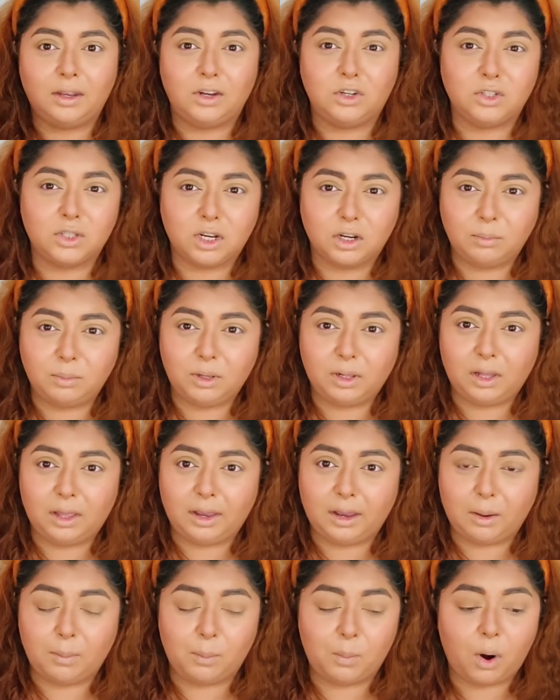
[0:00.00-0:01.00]
And there's gonna be
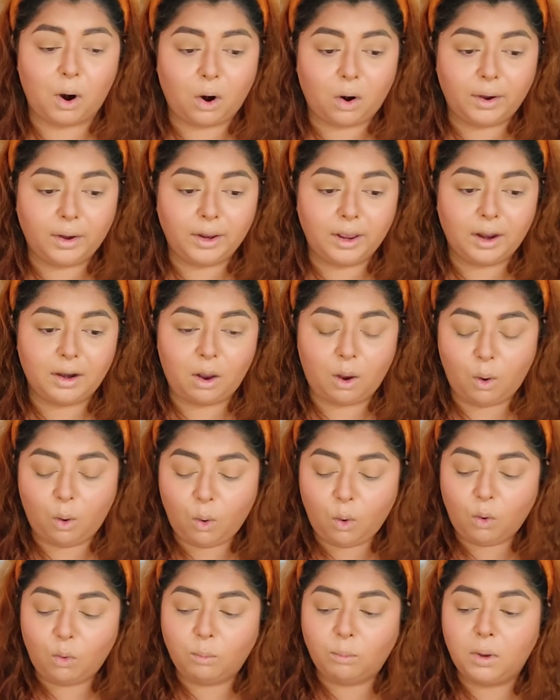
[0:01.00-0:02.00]
like a party at
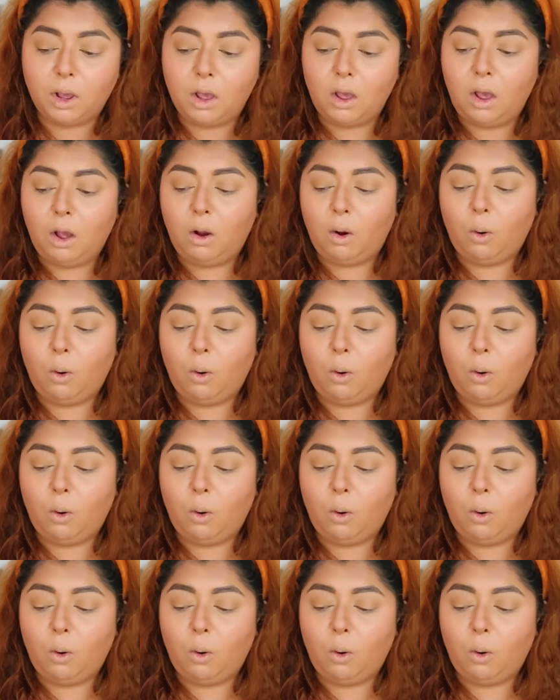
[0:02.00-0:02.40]
home